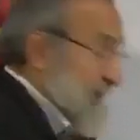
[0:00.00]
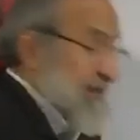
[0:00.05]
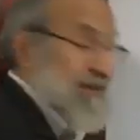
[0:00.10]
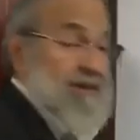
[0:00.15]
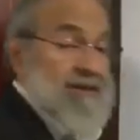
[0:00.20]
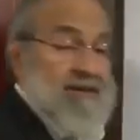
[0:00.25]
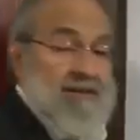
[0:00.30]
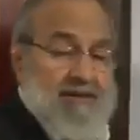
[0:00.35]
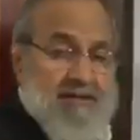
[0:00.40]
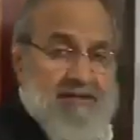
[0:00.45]

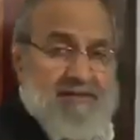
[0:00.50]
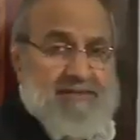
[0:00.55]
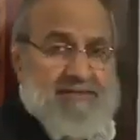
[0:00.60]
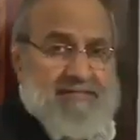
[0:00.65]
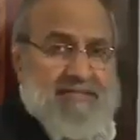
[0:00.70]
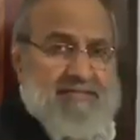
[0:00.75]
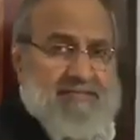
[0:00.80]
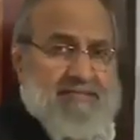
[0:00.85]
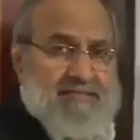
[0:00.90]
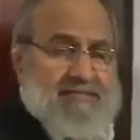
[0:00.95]
appearing in
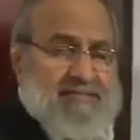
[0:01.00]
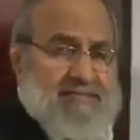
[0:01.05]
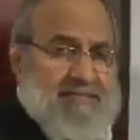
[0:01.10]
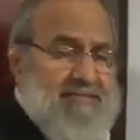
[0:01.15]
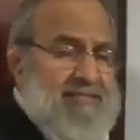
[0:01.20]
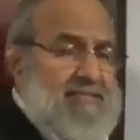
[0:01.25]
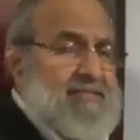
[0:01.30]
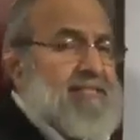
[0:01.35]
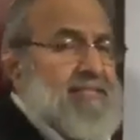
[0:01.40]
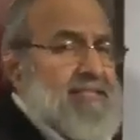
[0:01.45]
the sentence
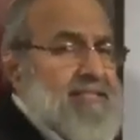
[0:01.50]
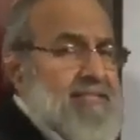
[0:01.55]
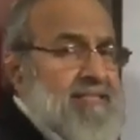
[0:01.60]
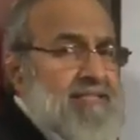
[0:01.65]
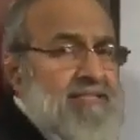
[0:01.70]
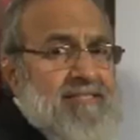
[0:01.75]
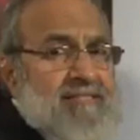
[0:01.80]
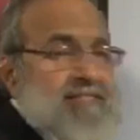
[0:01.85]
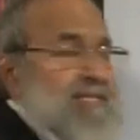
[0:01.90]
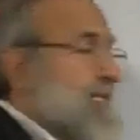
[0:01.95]

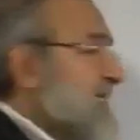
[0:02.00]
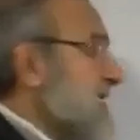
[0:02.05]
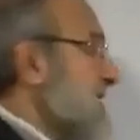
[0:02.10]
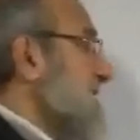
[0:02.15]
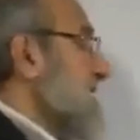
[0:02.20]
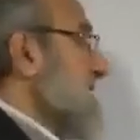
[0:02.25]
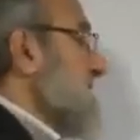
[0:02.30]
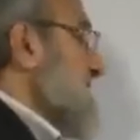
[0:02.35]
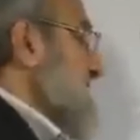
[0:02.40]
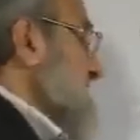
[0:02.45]
is
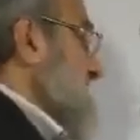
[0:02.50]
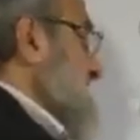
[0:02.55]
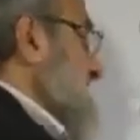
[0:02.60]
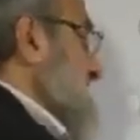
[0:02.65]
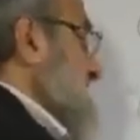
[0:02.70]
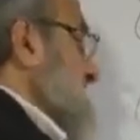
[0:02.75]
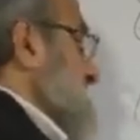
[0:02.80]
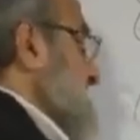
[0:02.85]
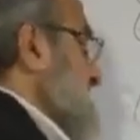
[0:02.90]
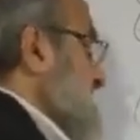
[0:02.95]
taking
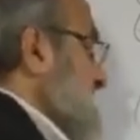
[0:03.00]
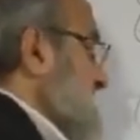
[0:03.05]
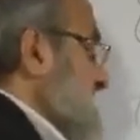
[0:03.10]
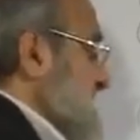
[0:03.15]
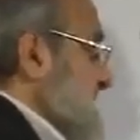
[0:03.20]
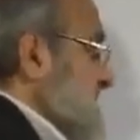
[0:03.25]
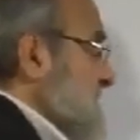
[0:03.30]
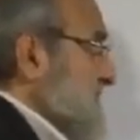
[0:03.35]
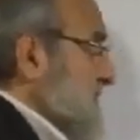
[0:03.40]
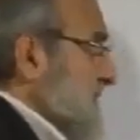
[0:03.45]
the
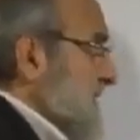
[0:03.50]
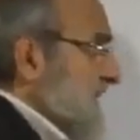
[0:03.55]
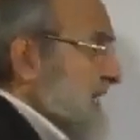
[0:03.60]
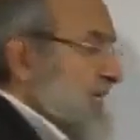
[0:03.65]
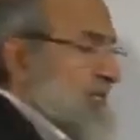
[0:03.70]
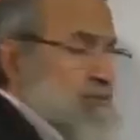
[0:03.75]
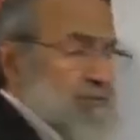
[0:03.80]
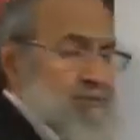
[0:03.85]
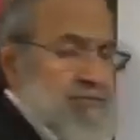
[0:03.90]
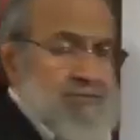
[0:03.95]
nasab
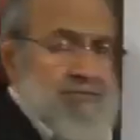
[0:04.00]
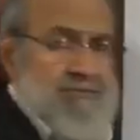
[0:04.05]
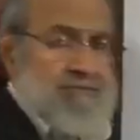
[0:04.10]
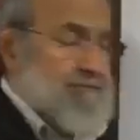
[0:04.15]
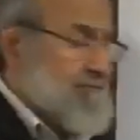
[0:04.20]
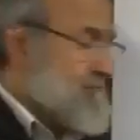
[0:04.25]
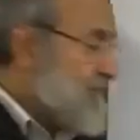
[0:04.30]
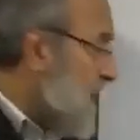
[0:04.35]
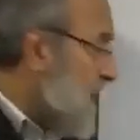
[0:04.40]
accusative